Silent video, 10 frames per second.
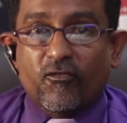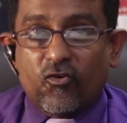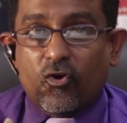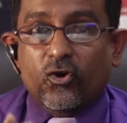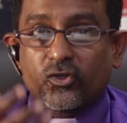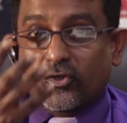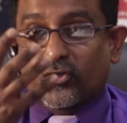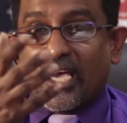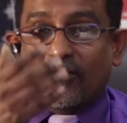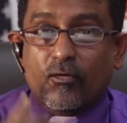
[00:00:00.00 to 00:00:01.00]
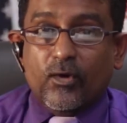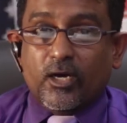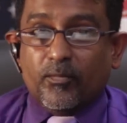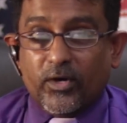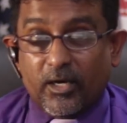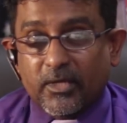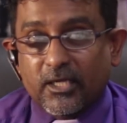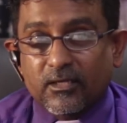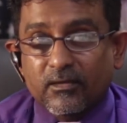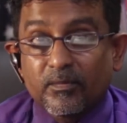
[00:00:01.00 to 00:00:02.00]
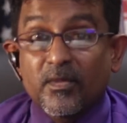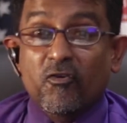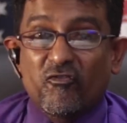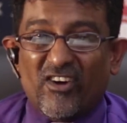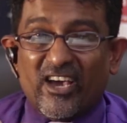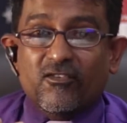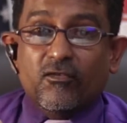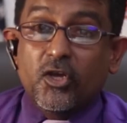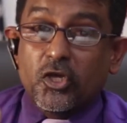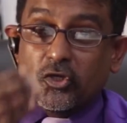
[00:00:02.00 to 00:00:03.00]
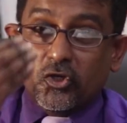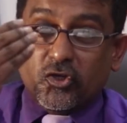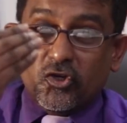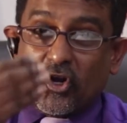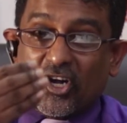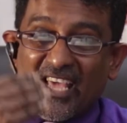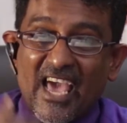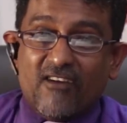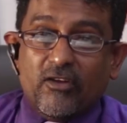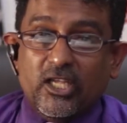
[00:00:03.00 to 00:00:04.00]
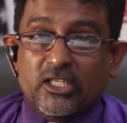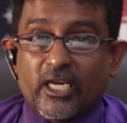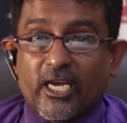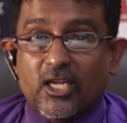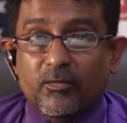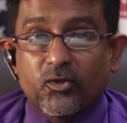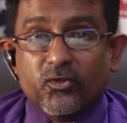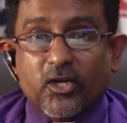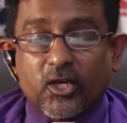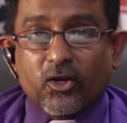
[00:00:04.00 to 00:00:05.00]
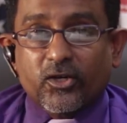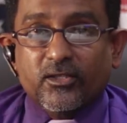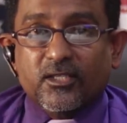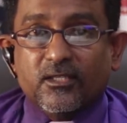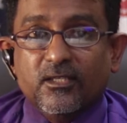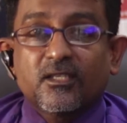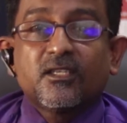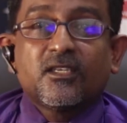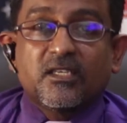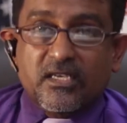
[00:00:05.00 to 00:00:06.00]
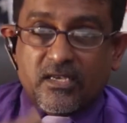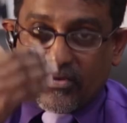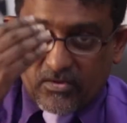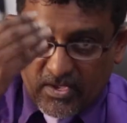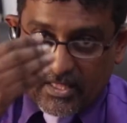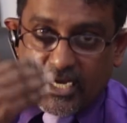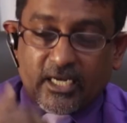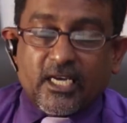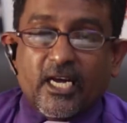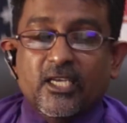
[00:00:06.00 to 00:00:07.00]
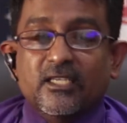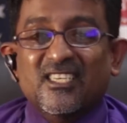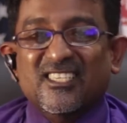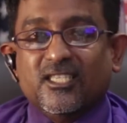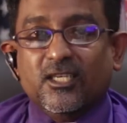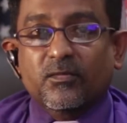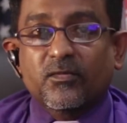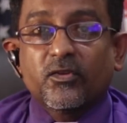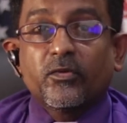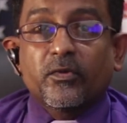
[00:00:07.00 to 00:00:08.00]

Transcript: 4, you should have a work permit. 5, you should not have any child abuse records in the entire system.